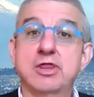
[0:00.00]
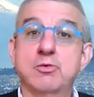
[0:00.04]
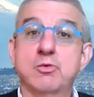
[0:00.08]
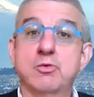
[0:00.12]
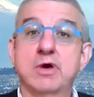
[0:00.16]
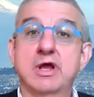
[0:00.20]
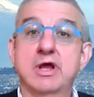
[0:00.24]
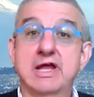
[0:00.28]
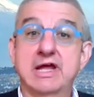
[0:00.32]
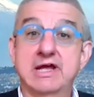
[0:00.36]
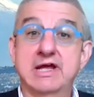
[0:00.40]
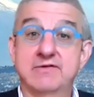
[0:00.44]
way
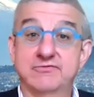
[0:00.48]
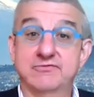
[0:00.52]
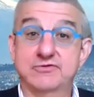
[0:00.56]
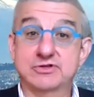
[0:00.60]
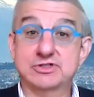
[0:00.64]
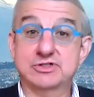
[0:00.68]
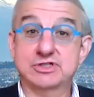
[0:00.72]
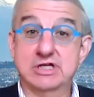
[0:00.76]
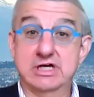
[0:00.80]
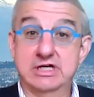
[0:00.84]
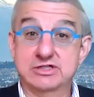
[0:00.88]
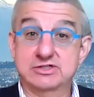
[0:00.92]
to
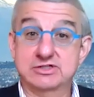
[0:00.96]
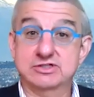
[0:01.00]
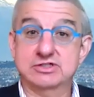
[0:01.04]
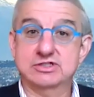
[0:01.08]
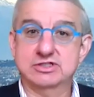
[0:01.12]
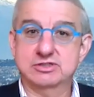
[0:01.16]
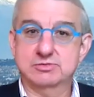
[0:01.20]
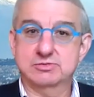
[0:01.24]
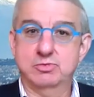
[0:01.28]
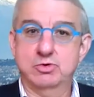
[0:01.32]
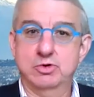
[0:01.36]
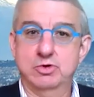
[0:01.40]
emphasize this
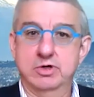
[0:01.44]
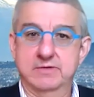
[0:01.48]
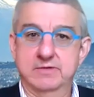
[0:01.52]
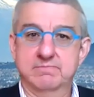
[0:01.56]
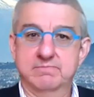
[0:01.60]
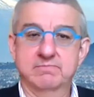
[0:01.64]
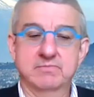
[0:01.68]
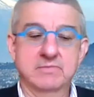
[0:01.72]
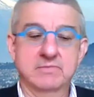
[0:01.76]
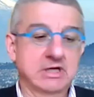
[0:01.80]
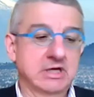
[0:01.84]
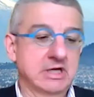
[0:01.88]
point.
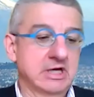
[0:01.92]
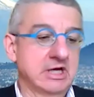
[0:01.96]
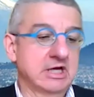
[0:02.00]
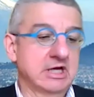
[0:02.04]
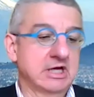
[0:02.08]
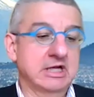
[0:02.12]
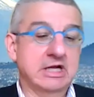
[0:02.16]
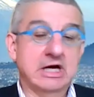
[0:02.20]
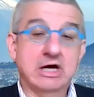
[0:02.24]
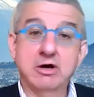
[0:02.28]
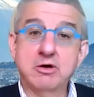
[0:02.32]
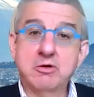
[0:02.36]

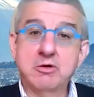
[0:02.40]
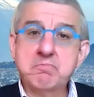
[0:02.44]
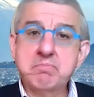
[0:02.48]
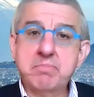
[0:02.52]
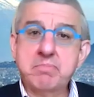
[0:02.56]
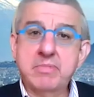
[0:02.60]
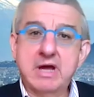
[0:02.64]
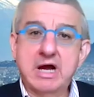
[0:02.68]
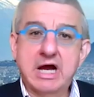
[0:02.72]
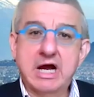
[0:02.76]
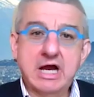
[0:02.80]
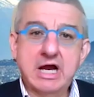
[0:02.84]
Now,
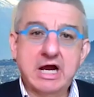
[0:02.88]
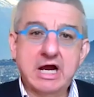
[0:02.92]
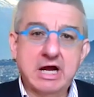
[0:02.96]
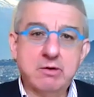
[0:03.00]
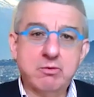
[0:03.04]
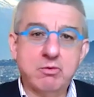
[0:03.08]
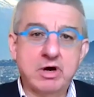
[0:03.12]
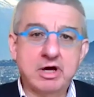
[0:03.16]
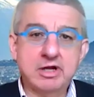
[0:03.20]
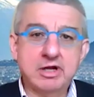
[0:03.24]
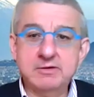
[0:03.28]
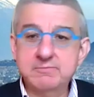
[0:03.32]
I
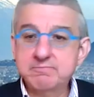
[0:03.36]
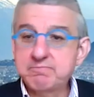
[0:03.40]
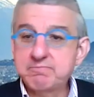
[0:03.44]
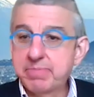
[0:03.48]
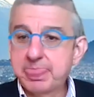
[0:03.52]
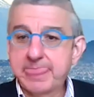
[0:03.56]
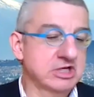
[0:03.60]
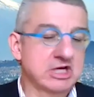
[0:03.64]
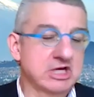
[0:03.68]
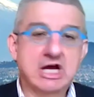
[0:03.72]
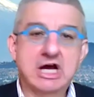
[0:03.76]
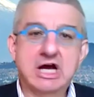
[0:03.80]

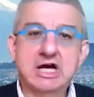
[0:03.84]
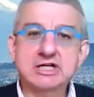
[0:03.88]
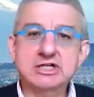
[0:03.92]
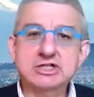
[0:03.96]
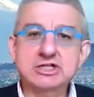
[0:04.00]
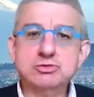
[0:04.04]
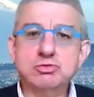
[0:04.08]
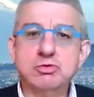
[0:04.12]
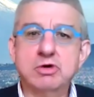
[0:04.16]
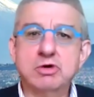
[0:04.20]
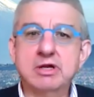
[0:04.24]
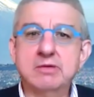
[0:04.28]

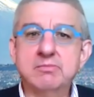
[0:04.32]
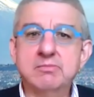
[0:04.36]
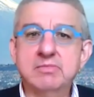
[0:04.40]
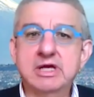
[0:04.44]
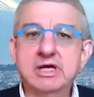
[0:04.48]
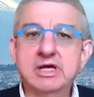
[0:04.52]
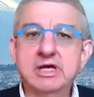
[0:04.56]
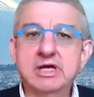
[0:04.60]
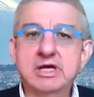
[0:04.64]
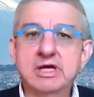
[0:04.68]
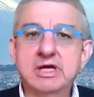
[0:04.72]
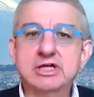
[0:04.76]
just want to make
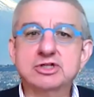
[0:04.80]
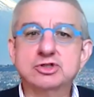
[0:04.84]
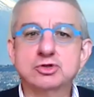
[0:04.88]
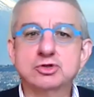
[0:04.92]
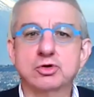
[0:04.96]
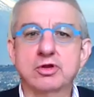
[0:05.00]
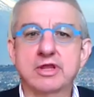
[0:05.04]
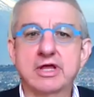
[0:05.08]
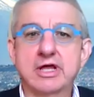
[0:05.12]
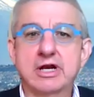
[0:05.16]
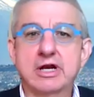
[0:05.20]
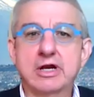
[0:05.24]
sure
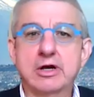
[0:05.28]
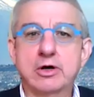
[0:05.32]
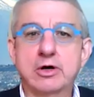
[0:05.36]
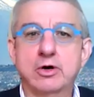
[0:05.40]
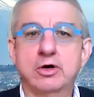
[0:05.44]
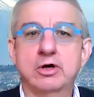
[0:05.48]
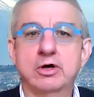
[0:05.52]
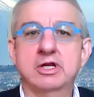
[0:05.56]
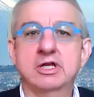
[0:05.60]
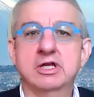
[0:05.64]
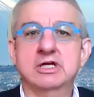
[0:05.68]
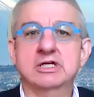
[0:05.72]
that our
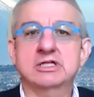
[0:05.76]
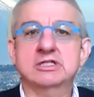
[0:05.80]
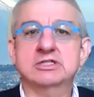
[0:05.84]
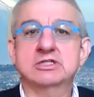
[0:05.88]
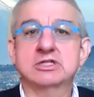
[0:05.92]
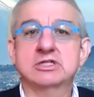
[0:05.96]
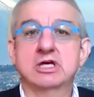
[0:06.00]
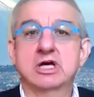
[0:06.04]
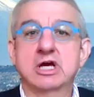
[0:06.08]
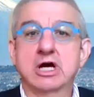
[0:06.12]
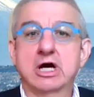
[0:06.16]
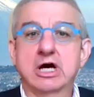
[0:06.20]

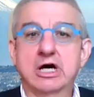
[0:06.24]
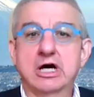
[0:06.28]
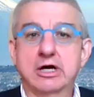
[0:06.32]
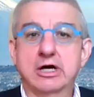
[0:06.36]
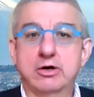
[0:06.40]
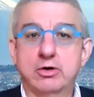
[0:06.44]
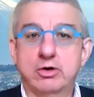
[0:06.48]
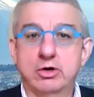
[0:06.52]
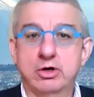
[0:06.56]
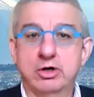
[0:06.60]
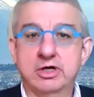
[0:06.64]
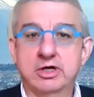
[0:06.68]

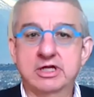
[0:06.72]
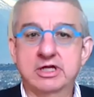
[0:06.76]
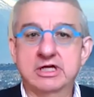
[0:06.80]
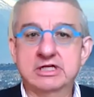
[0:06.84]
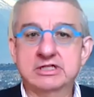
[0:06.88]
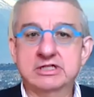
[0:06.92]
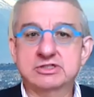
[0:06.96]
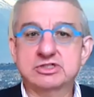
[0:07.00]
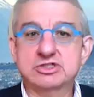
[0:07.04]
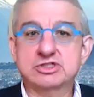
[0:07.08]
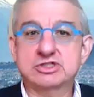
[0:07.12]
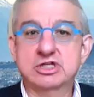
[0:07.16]

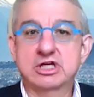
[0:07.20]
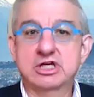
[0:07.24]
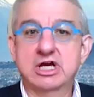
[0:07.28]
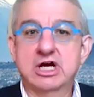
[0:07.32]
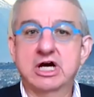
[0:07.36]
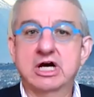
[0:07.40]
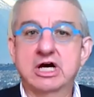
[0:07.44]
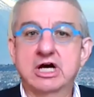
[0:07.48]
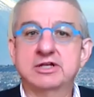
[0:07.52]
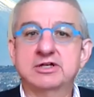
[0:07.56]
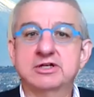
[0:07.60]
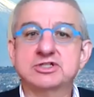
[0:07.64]
audience
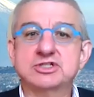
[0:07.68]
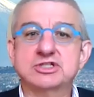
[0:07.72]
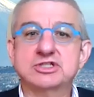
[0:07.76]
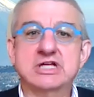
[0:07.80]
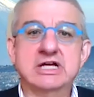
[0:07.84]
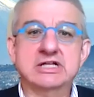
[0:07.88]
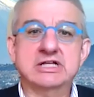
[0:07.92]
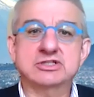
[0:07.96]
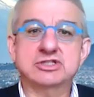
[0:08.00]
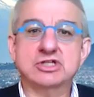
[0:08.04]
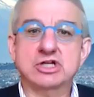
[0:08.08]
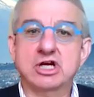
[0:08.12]

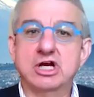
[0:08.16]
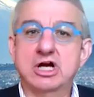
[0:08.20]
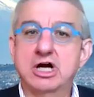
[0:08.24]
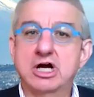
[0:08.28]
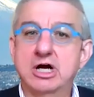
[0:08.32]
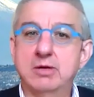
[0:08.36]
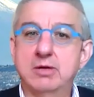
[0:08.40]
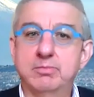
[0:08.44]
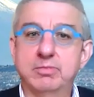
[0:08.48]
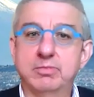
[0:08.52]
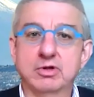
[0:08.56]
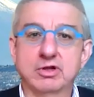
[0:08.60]
understands a
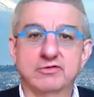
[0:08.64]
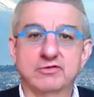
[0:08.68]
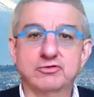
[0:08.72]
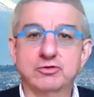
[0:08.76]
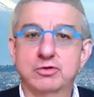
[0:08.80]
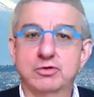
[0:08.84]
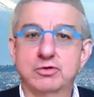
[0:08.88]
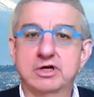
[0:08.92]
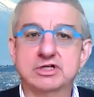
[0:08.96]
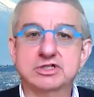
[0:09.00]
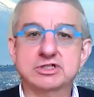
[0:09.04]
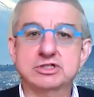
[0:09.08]
couple of
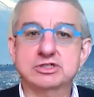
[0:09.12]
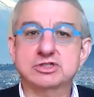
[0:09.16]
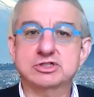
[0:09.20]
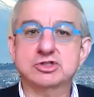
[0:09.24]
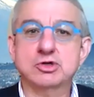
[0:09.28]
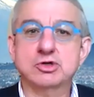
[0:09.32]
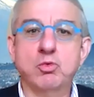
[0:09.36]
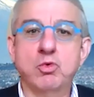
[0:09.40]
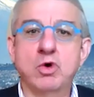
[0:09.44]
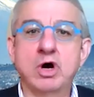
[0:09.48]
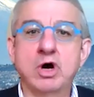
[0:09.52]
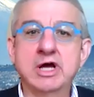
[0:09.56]
questions. So
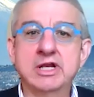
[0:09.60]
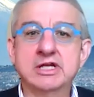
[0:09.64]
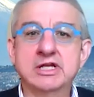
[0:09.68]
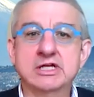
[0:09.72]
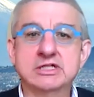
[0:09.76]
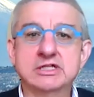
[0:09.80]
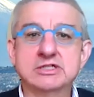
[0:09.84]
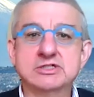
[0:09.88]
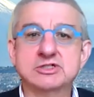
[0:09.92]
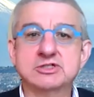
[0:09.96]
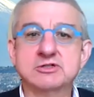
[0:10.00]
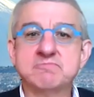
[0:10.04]
one
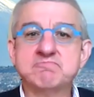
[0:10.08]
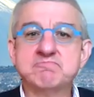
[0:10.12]
is,